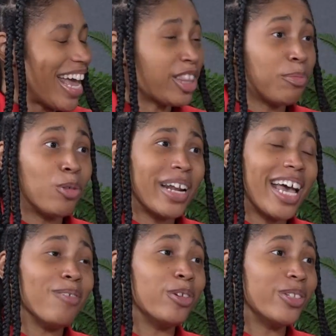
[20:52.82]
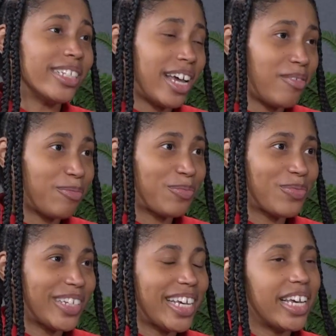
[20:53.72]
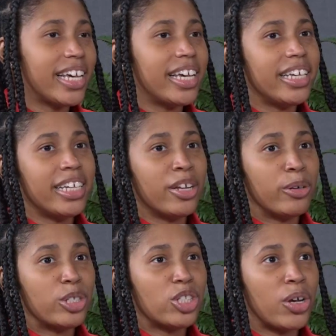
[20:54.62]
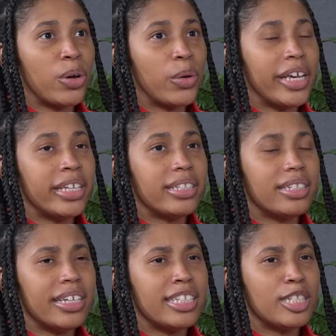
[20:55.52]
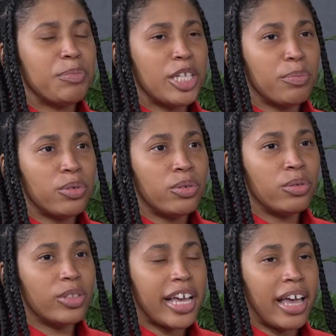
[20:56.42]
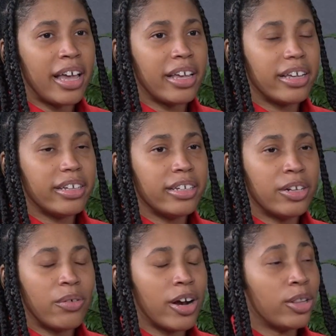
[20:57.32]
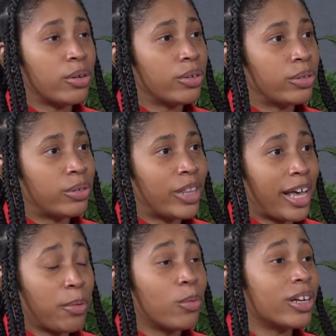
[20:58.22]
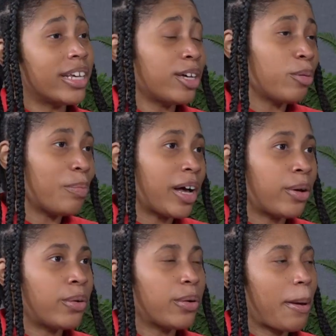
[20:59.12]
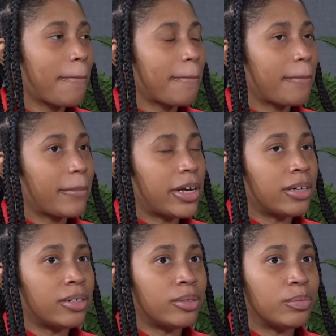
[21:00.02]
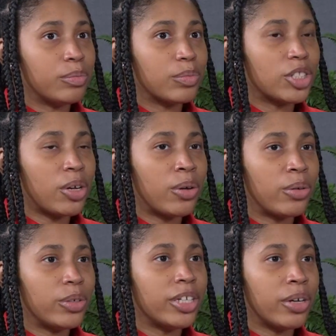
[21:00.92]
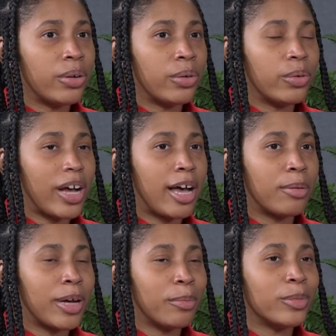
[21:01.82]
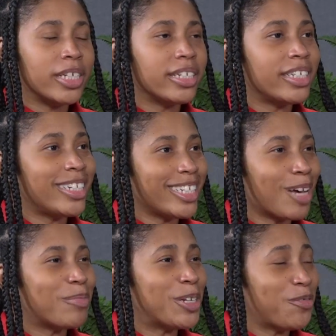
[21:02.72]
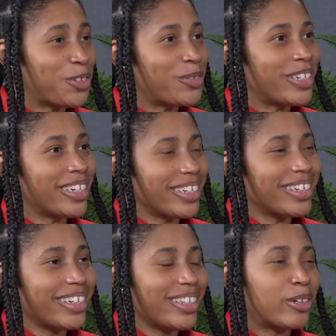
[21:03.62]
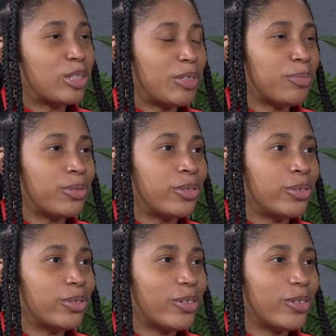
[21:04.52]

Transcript: At the moment, I have no staff. You know, so it's it's people that you know are local that want to help out. Um, so you know, I'm I'm looking and I'm interviewing those people